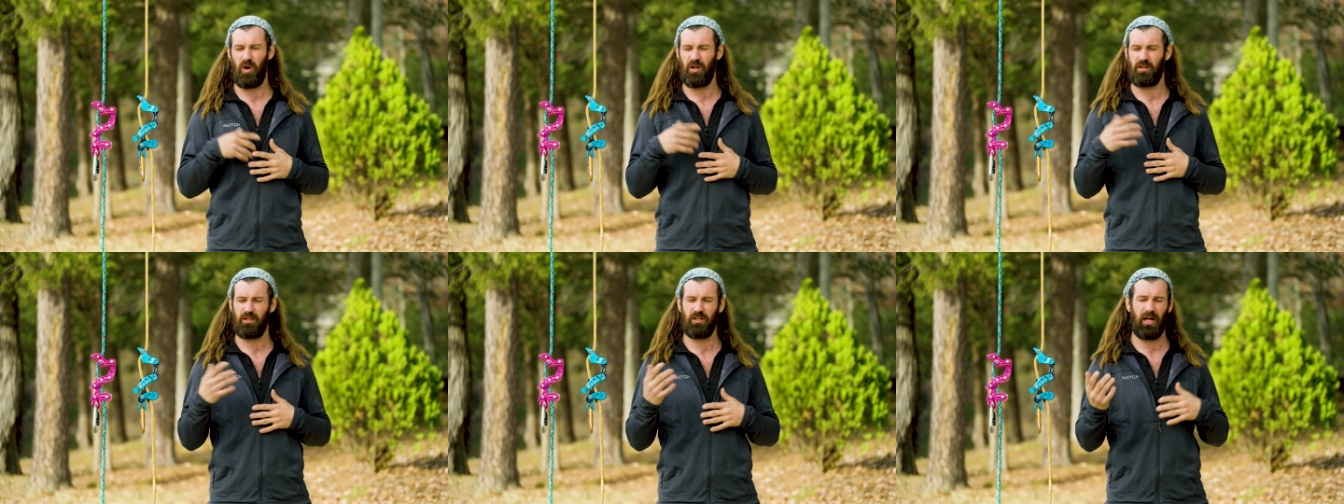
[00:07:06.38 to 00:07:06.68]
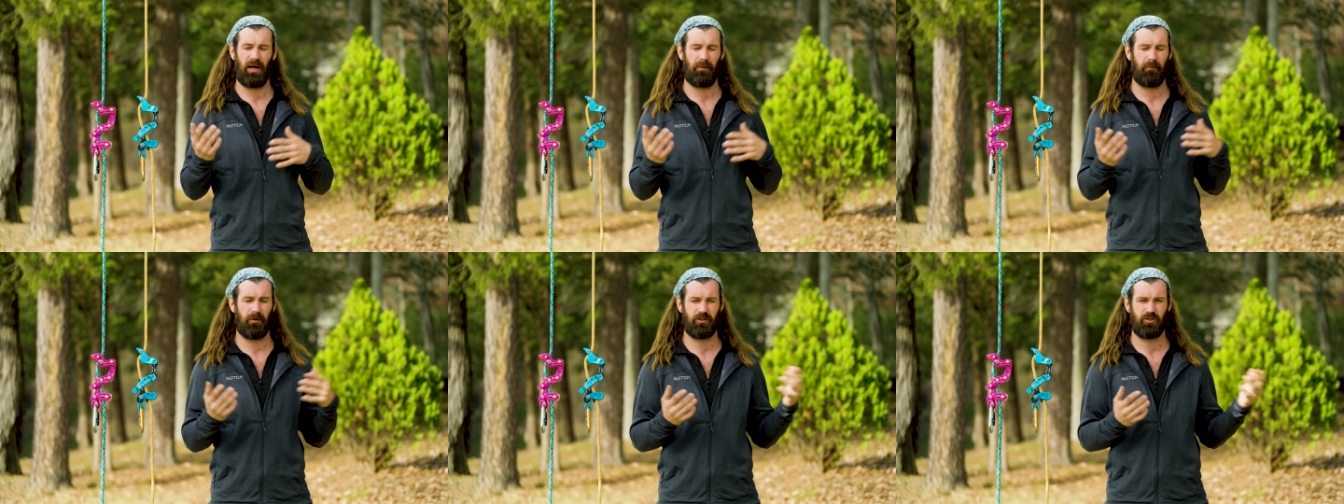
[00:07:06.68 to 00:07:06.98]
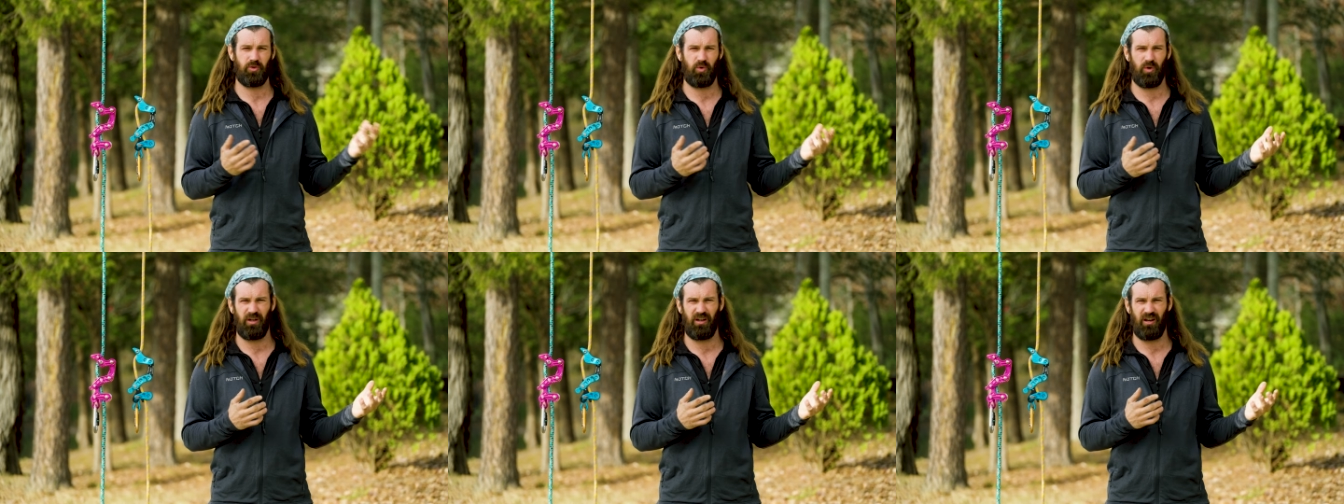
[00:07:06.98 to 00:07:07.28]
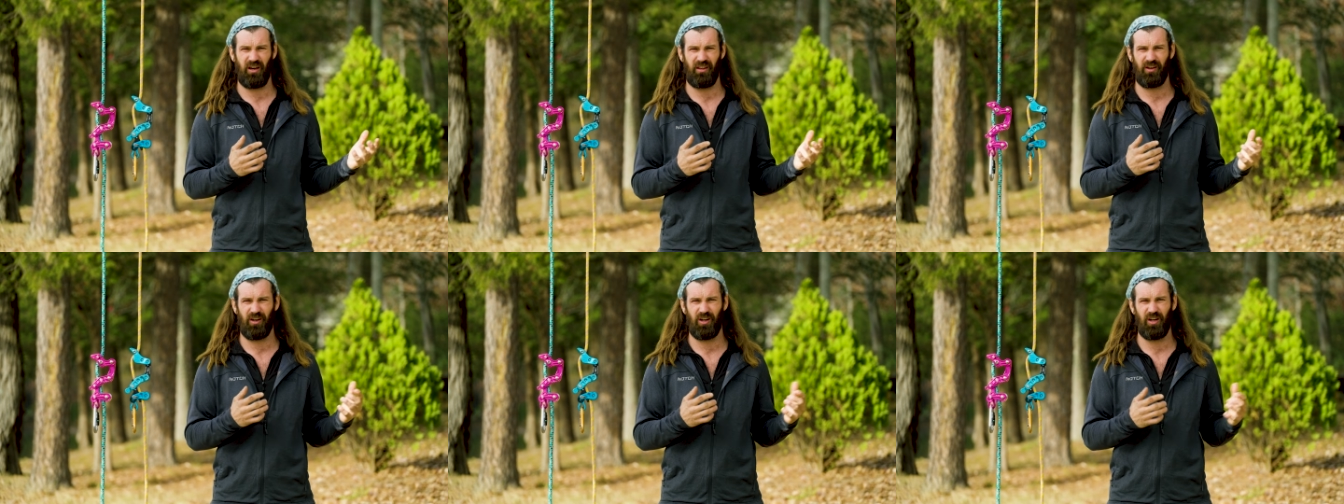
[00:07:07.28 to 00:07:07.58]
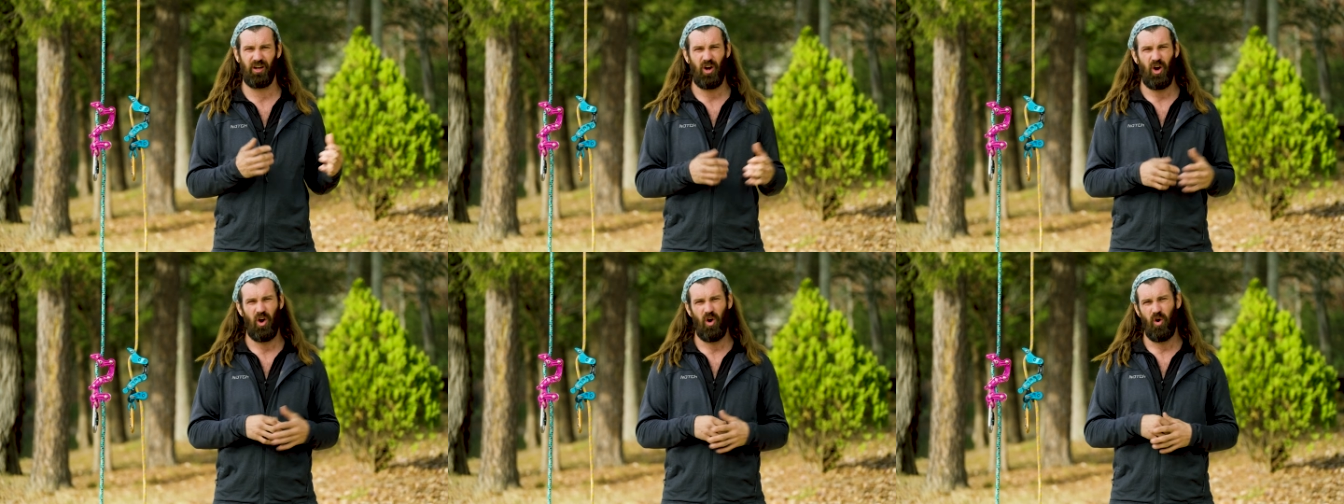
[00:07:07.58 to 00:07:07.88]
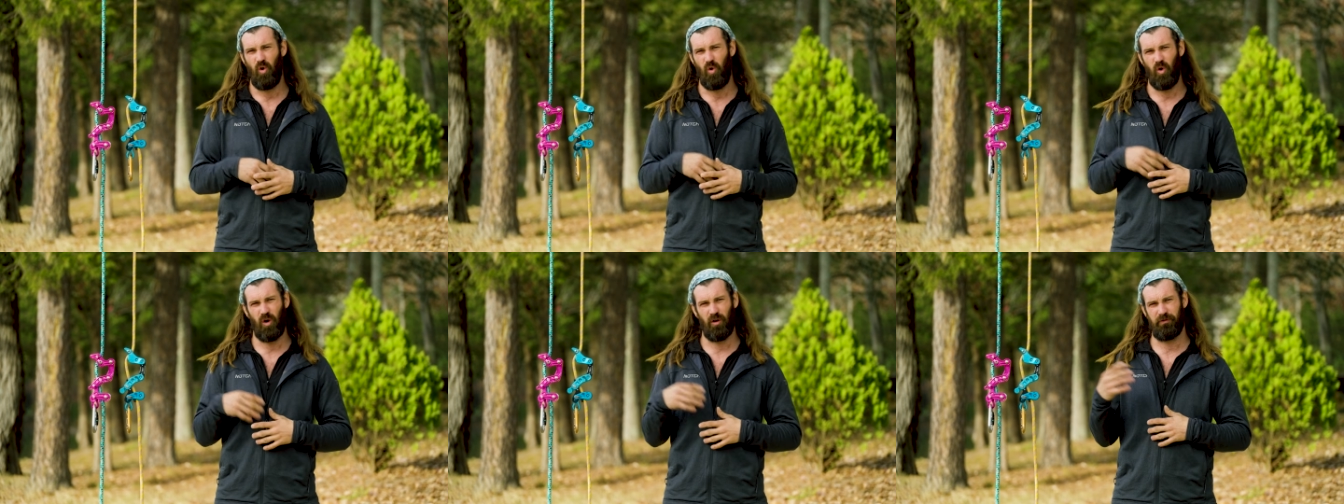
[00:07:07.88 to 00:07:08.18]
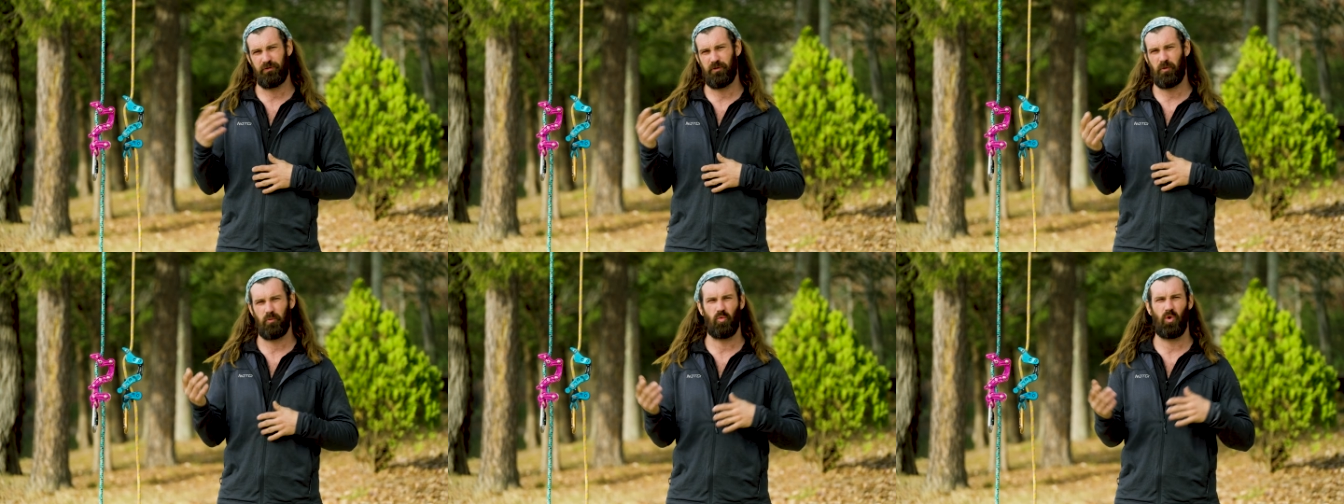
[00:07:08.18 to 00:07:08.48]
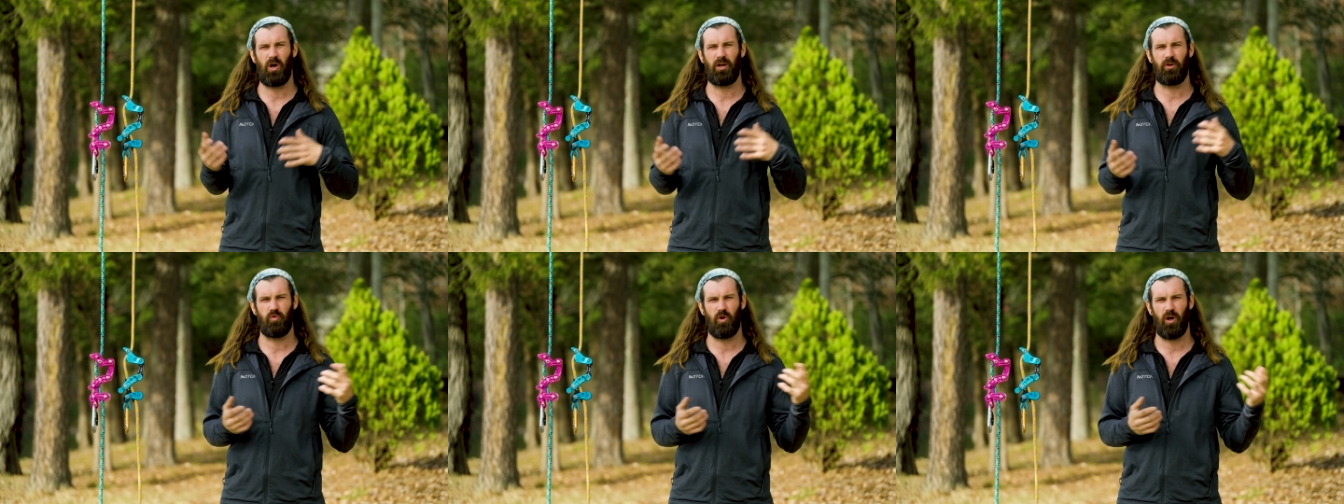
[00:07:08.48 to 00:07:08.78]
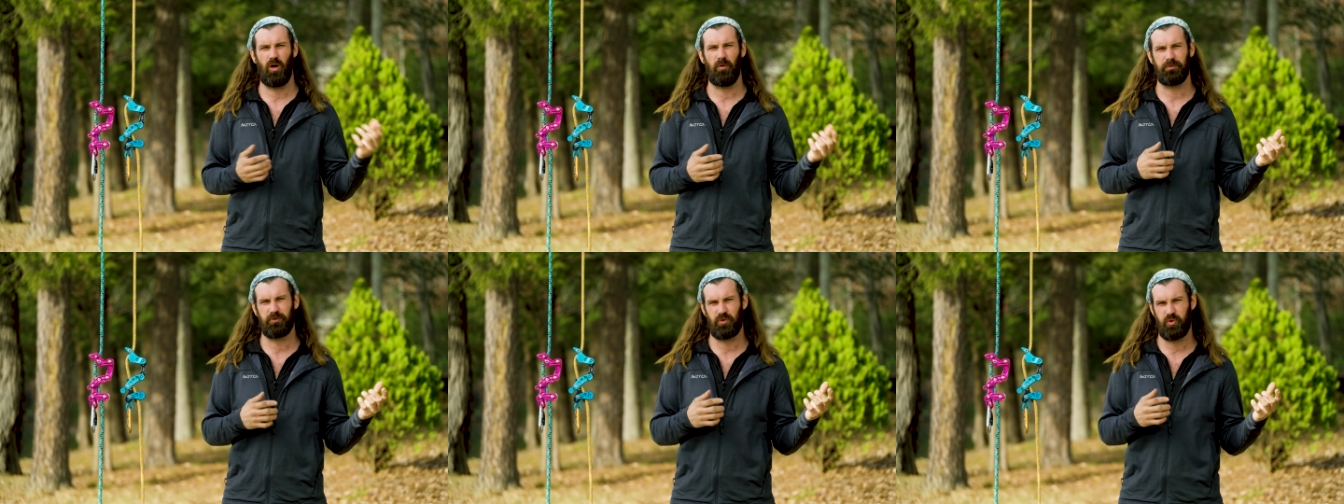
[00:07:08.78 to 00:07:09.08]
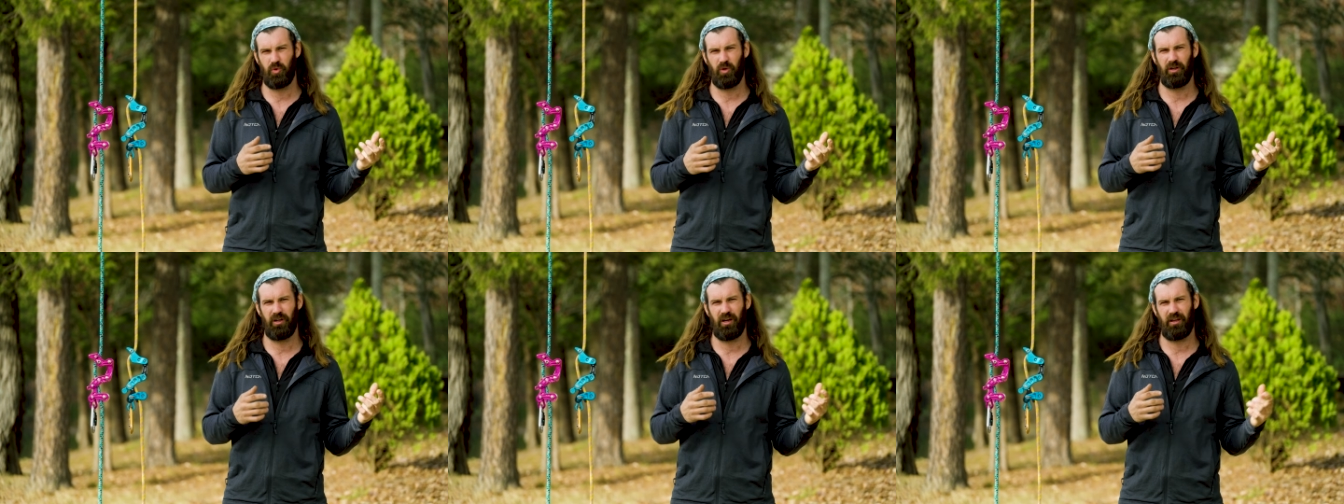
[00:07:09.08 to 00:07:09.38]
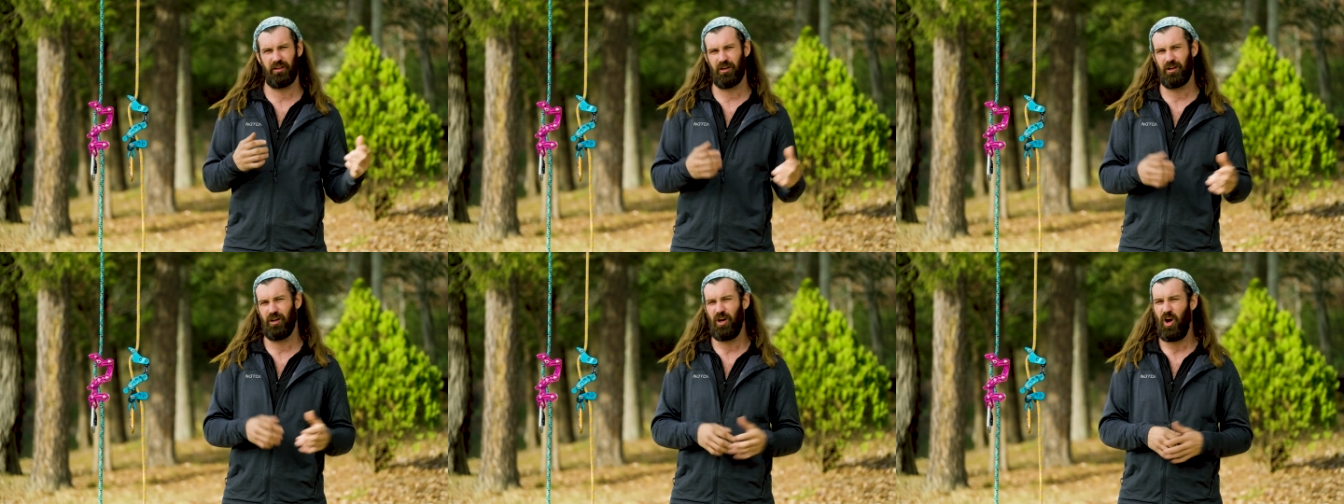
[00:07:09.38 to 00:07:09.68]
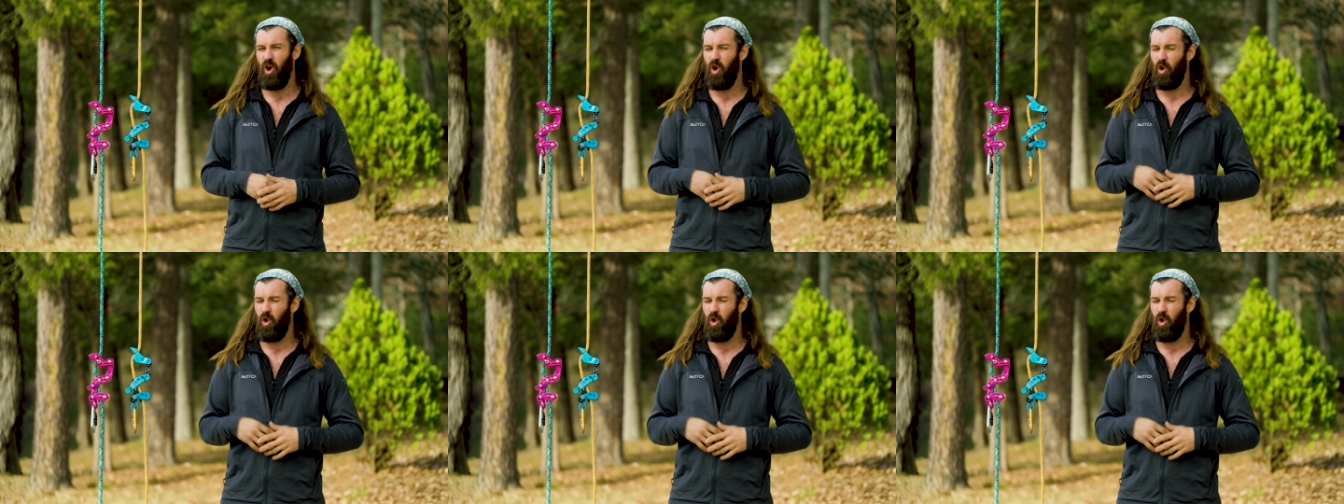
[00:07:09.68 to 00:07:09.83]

one climber to another, or from one rope to another,